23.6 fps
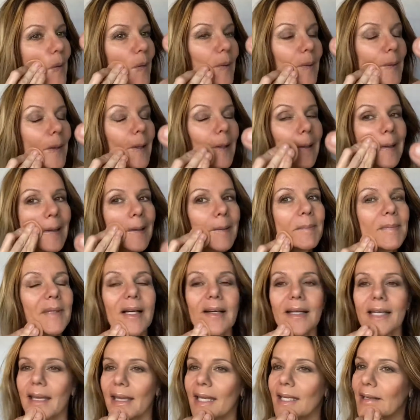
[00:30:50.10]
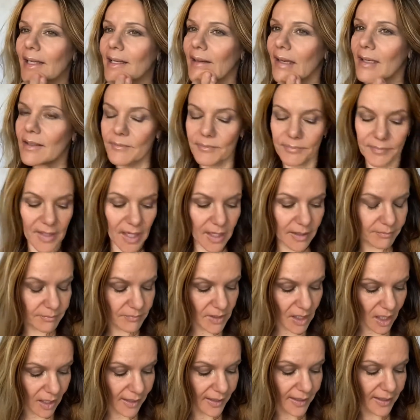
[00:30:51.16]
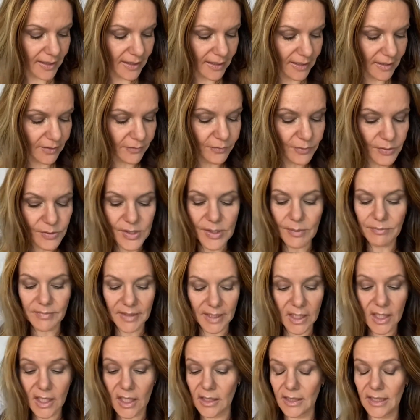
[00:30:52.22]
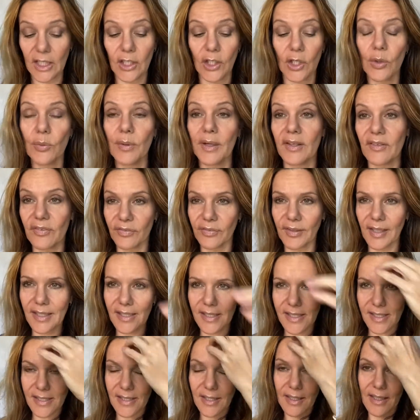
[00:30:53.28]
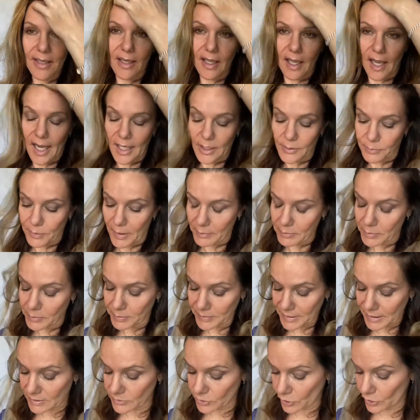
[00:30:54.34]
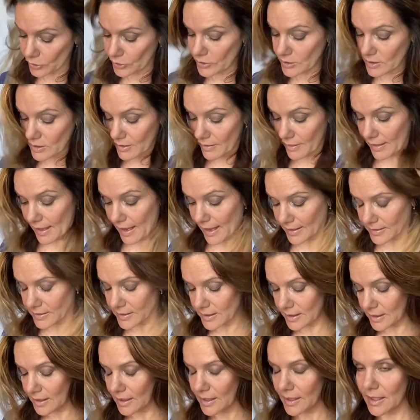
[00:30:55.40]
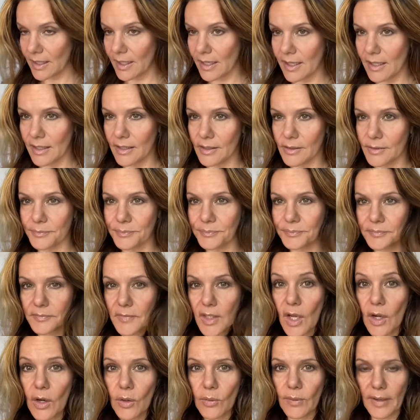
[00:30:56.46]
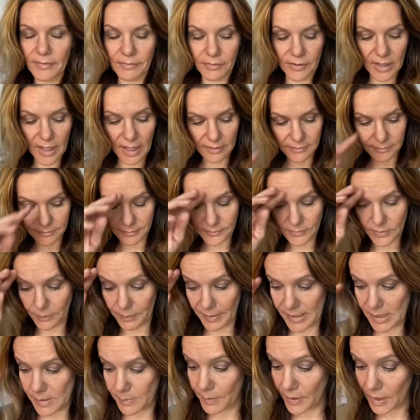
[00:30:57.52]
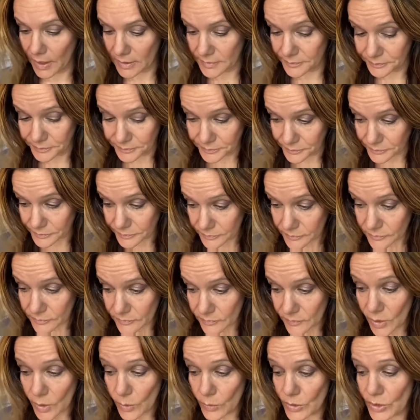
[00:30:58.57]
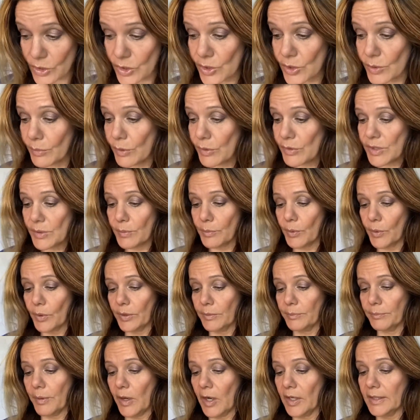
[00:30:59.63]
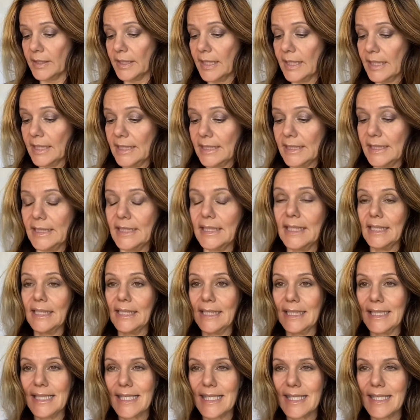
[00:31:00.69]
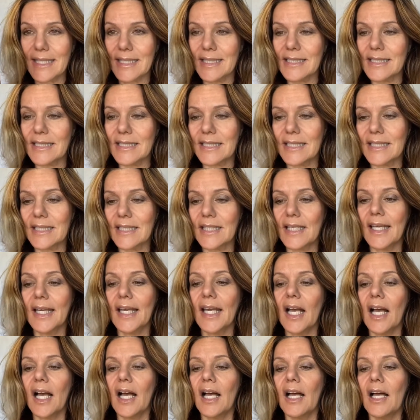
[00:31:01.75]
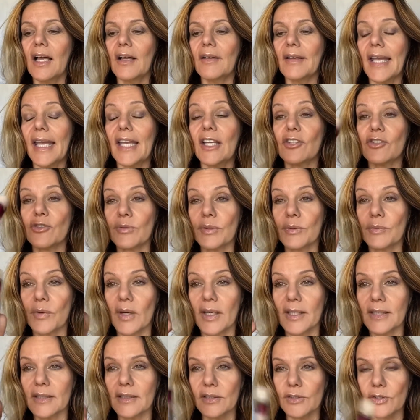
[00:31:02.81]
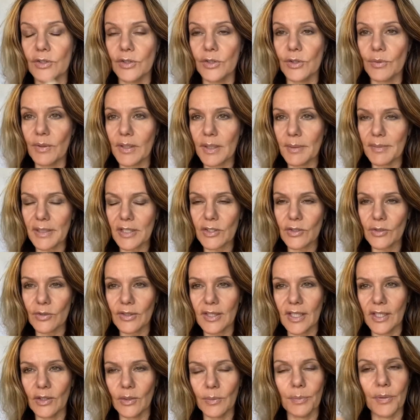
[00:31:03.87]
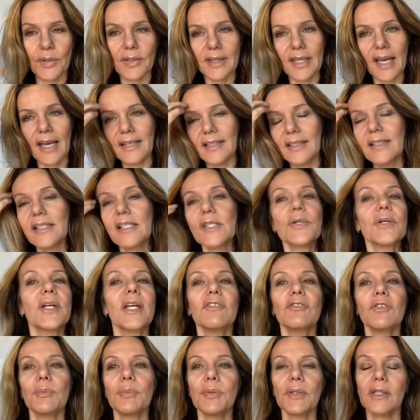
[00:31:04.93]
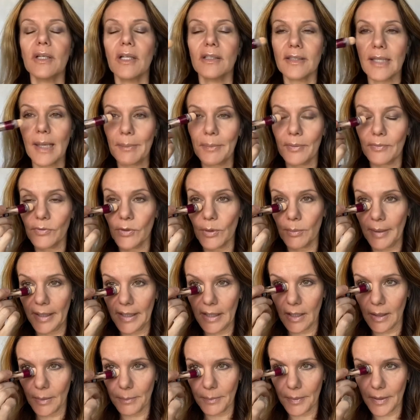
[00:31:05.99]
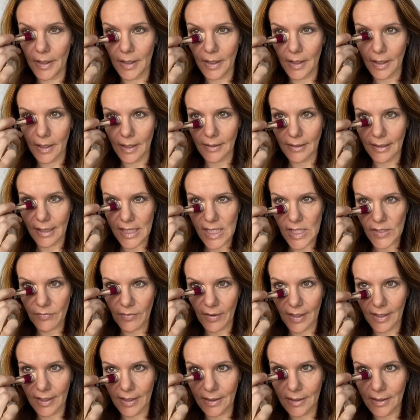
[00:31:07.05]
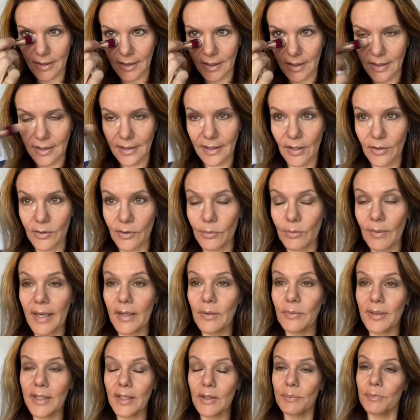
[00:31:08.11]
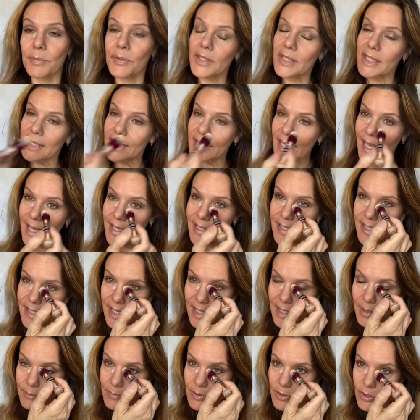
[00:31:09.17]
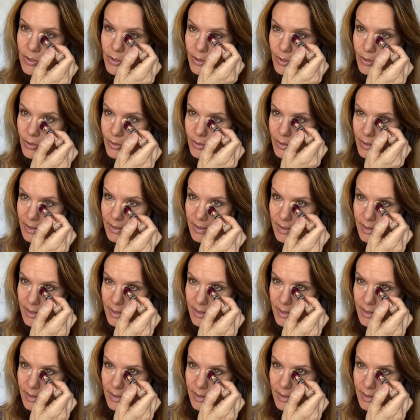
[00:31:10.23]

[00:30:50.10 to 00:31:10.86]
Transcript: yeah, I'm not hating it. I'm not eating it. For something like a quick fix, I'd probably turn to that. Um, oh, I forgot the best part, which is the most important part, the instant uh, age rewind. So you wanna make sure that you put that, and it's okay if you put it on top of your makeup, that's fine. Now the right way to put it as a mature,